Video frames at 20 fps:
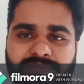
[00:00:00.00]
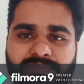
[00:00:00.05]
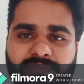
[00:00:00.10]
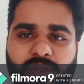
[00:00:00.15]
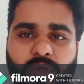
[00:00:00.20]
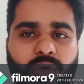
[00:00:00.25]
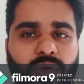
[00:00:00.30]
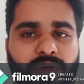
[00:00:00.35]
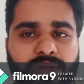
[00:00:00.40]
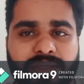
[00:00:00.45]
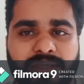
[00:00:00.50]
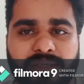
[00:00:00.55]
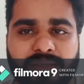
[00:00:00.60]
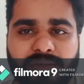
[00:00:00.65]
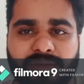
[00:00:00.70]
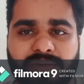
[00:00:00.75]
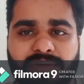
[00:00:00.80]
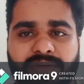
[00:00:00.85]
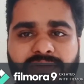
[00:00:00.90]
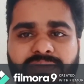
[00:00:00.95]
hockey
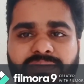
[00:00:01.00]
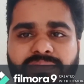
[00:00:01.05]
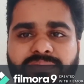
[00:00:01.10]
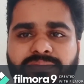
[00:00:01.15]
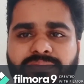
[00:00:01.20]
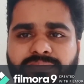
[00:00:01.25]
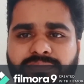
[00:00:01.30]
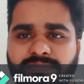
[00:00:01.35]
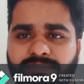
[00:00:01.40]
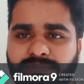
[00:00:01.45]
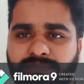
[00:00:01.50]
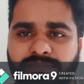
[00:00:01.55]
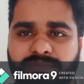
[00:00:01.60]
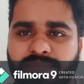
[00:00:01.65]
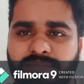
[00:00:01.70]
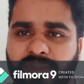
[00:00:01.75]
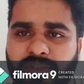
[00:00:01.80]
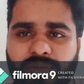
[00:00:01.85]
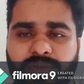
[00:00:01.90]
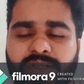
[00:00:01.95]
or
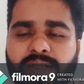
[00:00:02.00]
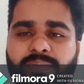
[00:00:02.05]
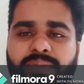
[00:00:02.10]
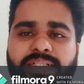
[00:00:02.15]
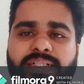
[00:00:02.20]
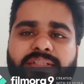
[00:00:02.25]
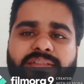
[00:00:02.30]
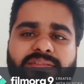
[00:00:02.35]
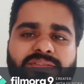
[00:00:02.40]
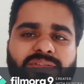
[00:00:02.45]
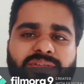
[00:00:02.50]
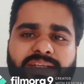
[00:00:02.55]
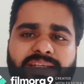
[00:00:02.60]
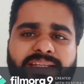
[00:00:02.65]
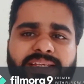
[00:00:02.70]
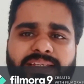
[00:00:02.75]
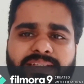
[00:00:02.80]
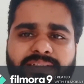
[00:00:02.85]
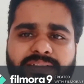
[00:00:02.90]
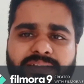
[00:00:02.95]
table tennis or
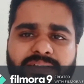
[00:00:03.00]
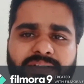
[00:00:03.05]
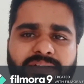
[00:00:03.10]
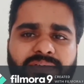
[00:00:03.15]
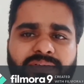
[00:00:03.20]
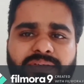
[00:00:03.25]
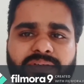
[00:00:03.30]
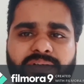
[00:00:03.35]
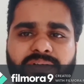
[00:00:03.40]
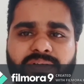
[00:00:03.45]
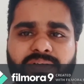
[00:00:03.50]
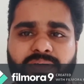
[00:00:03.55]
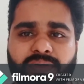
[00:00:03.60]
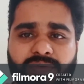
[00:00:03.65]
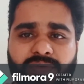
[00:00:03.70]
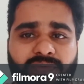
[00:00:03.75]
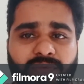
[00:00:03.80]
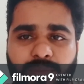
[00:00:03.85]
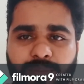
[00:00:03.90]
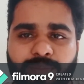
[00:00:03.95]
any other, or
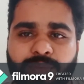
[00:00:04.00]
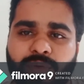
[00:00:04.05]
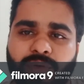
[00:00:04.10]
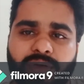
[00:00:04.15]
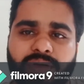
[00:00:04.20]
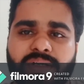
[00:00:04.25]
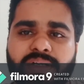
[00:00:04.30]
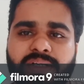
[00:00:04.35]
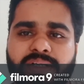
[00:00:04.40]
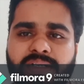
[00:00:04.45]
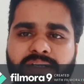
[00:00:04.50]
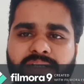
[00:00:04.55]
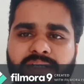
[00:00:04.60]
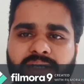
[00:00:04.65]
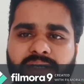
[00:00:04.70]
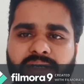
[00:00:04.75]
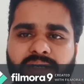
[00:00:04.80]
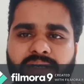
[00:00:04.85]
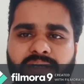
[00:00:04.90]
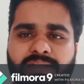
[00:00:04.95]
football,
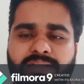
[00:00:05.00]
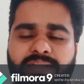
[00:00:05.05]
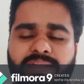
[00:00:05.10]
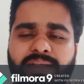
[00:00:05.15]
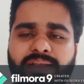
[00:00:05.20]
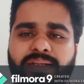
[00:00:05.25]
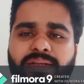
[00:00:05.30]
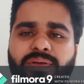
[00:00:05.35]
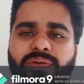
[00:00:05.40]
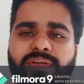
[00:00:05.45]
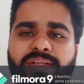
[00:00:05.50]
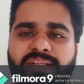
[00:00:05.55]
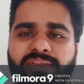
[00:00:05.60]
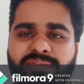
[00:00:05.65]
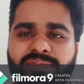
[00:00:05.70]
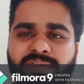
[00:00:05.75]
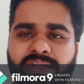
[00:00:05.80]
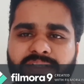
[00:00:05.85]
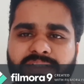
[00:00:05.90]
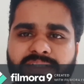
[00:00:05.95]
they don't
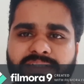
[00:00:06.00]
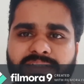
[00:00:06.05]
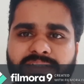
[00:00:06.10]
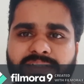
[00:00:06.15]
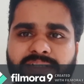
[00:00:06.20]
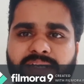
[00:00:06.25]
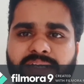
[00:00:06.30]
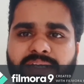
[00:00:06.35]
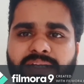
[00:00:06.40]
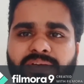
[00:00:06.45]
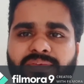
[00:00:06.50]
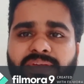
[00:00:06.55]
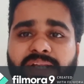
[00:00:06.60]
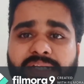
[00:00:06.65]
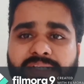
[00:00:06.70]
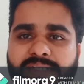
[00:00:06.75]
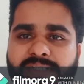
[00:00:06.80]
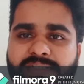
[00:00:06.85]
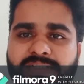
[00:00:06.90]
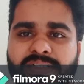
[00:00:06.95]
invite that kind of an
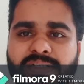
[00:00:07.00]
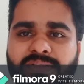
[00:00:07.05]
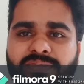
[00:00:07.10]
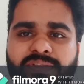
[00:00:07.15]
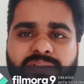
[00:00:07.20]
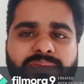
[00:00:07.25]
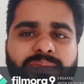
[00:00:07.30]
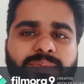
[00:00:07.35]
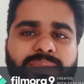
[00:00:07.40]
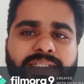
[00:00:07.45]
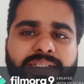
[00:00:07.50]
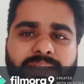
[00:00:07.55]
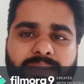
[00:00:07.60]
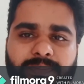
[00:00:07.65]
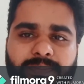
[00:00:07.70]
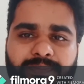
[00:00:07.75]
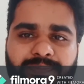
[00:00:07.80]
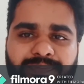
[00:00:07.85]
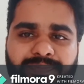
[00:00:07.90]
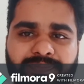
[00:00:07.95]
attention from the media.
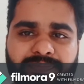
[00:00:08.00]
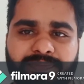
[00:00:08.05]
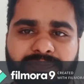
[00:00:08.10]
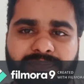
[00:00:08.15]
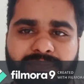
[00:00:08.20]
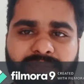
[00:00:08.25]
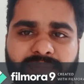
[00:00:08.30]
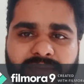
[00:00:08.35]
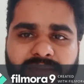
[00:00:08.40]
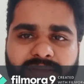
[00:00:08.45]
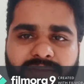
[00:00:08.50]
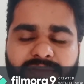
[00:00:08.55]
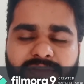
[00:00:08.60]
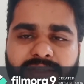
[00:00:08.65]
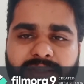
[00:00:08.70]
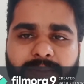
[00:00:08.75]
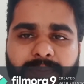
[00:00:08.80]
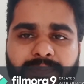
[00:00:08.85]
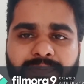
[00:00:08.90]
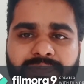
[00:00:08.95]

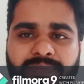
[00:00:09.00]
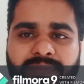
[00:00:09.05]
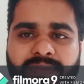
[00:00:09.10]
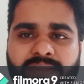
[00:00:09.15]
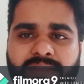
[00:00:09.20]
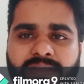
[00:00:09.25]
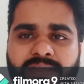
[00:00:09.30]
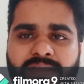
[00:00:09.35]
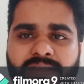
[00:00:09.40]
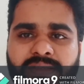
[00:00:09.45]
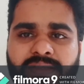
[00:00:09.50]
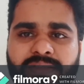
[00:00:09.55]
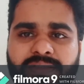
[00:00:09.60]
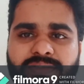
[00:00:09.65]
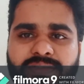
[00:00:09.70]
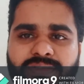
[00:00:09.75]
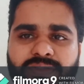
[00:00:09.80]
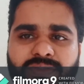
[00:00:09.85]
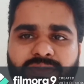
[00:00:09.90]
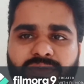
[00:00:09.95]
Okay,
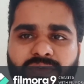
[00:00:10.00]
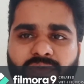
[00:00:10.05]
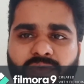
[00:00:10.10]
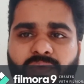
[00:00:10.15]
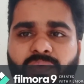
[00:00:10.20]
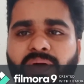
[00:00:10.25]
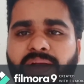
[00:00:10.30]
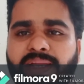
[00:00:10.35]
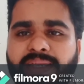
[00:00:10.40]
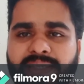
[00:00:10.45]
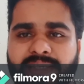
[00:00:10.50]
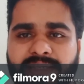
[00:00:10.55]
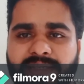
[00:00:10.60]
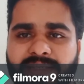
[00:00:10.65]
so why?